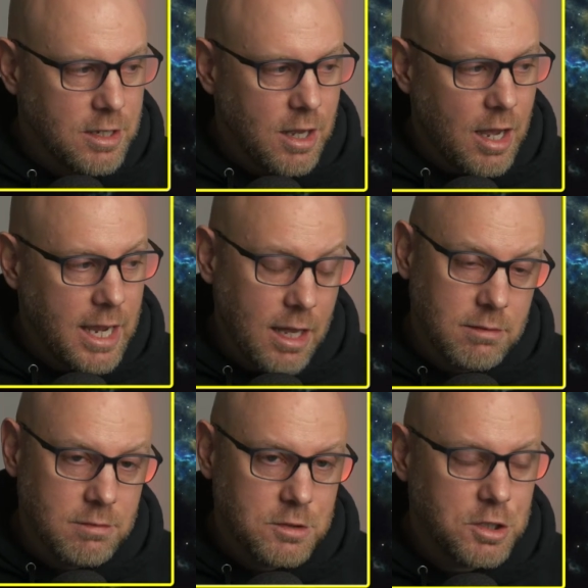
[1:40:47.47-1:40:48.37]
Again,
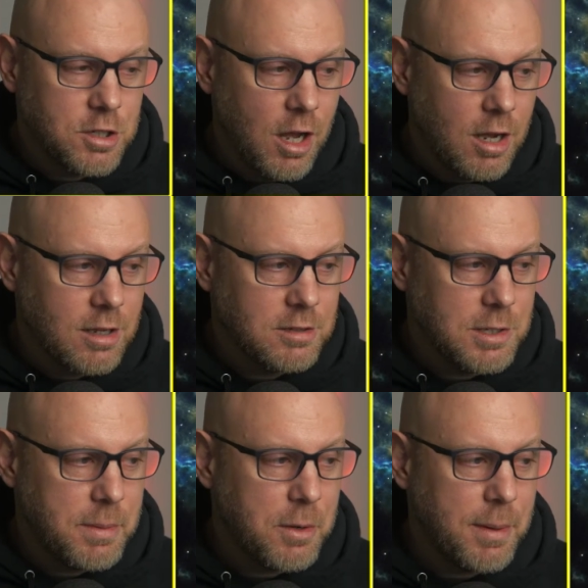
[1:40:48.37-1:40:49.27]
to talk,
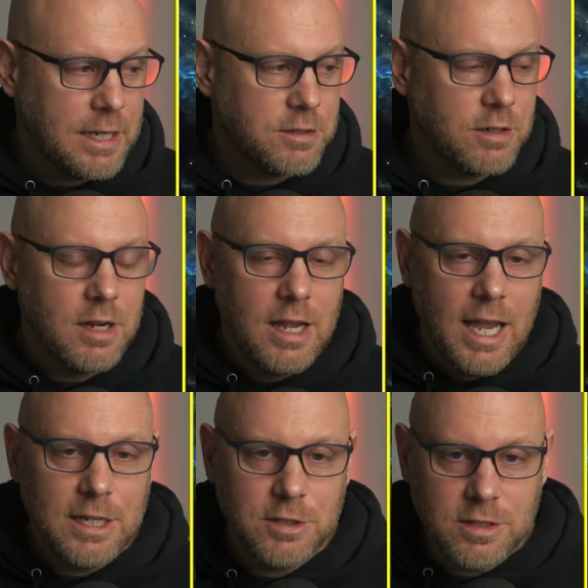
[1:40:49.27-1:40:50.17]
to bitter banter,
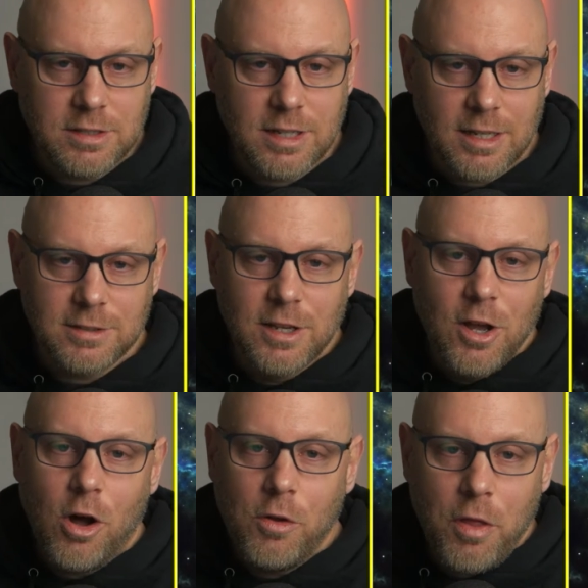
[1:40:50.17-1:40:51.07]
and to discuss
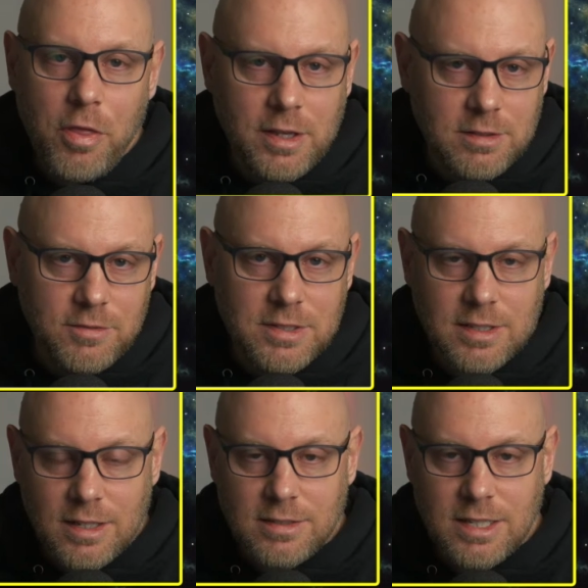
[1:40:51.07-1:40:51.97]
all the things I've
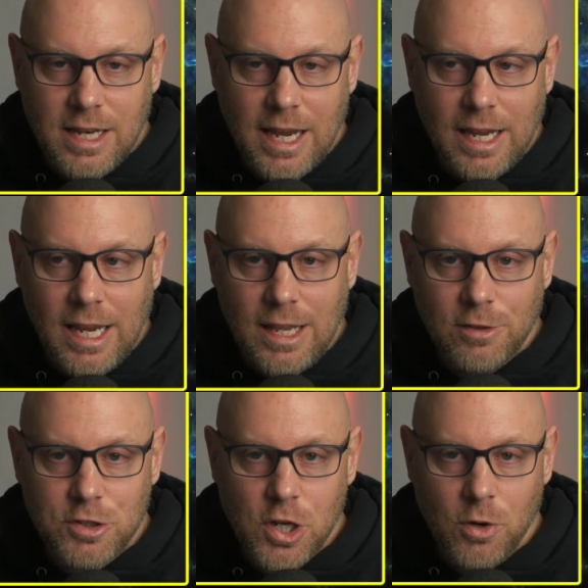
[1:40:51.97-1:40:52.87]
discussed today in
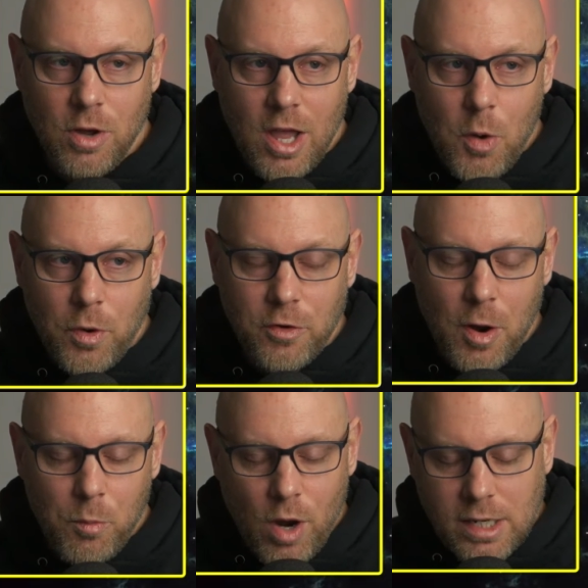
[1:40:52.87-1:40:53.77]
the show, whether
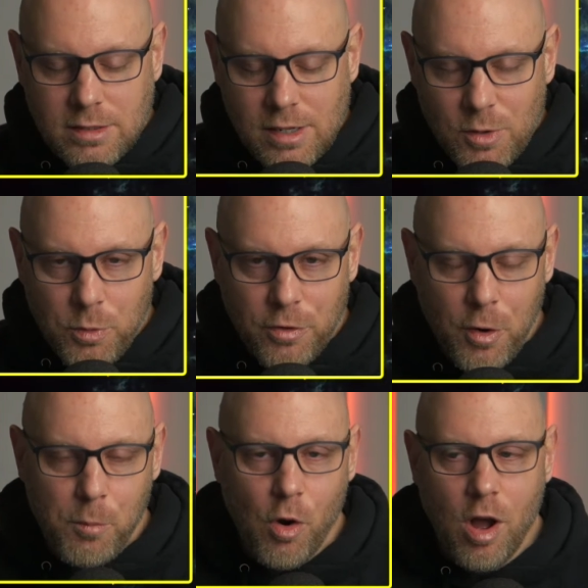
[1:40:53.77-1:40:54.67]
I'm right, whether
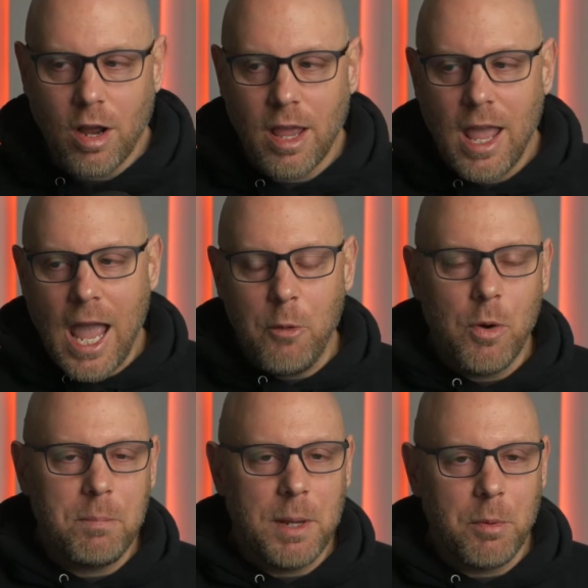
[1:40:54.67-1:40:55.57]
I'm wrong, and
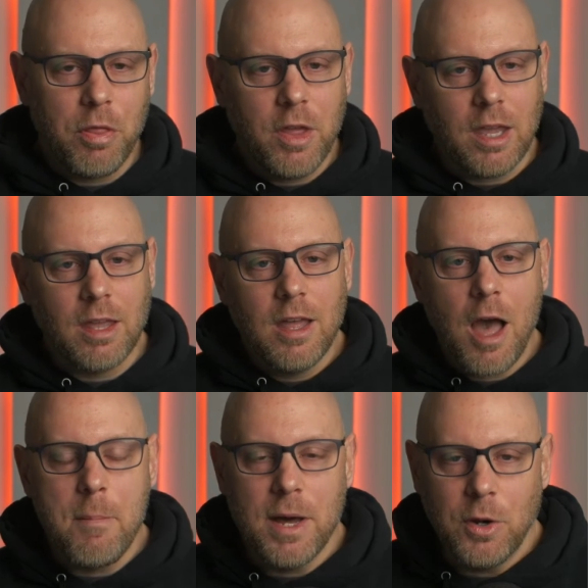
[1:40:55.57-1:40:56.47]
what people think
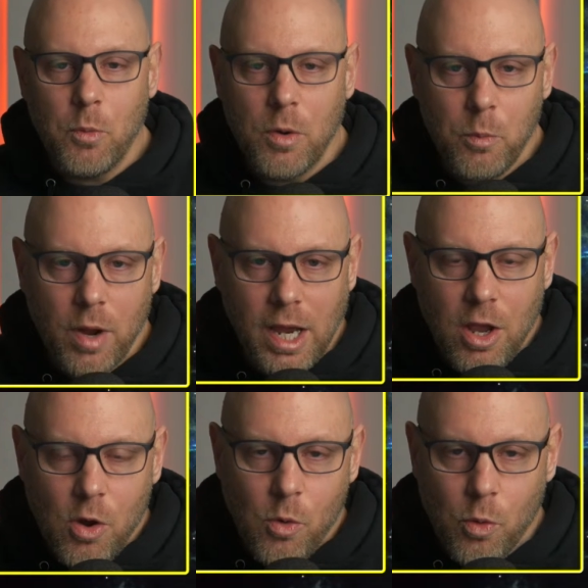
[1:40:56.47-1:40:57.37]
about it one way
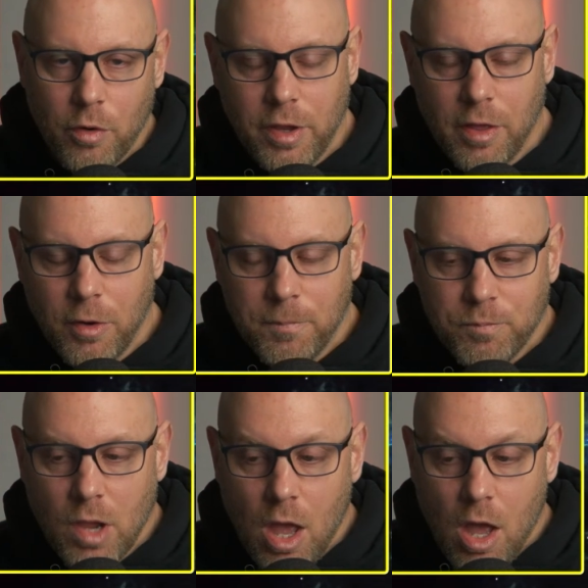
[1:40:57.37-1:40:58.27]
or the other.
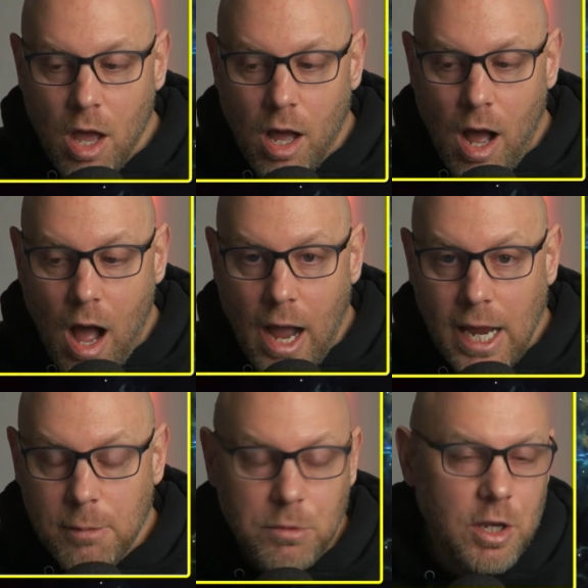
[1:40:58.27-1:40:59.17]
I
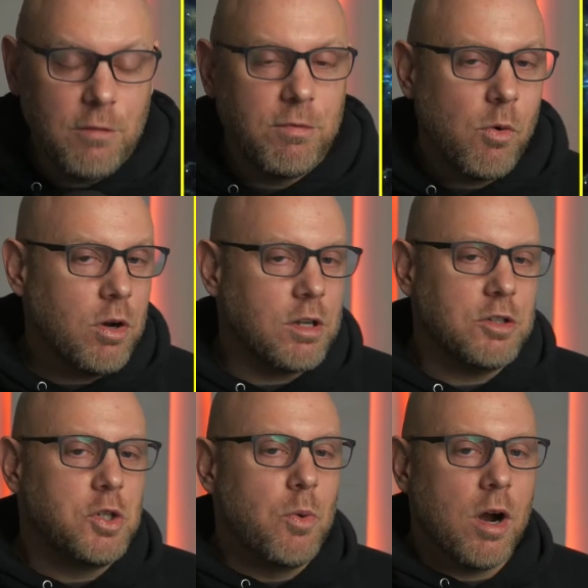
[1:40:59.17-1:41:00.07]
am looking forward
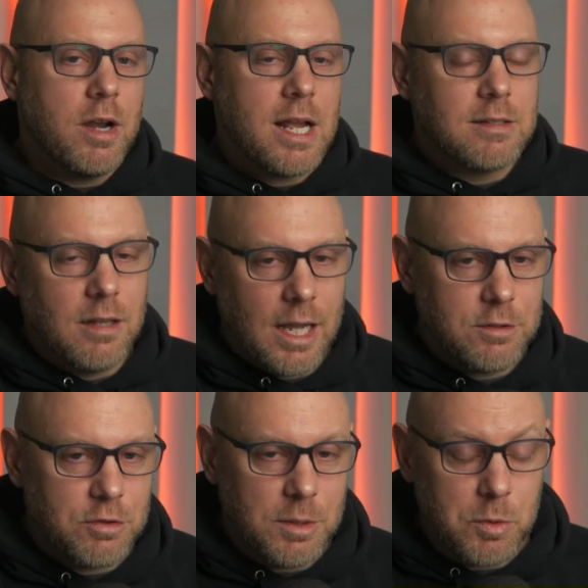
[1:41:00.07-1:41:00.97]
to our next live
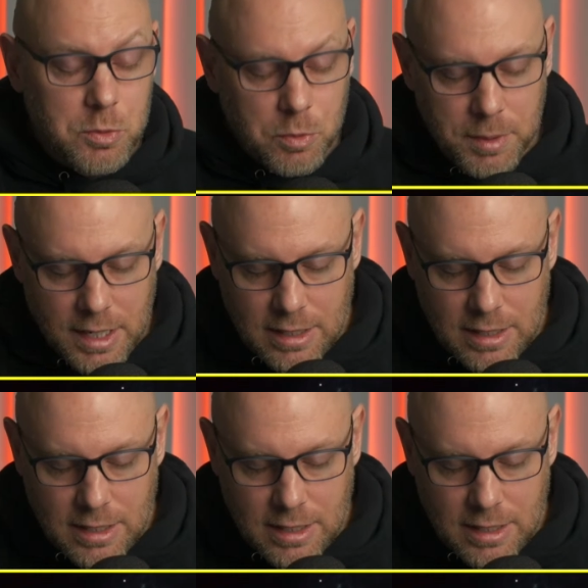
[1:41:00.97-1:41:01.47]
stream, which will be next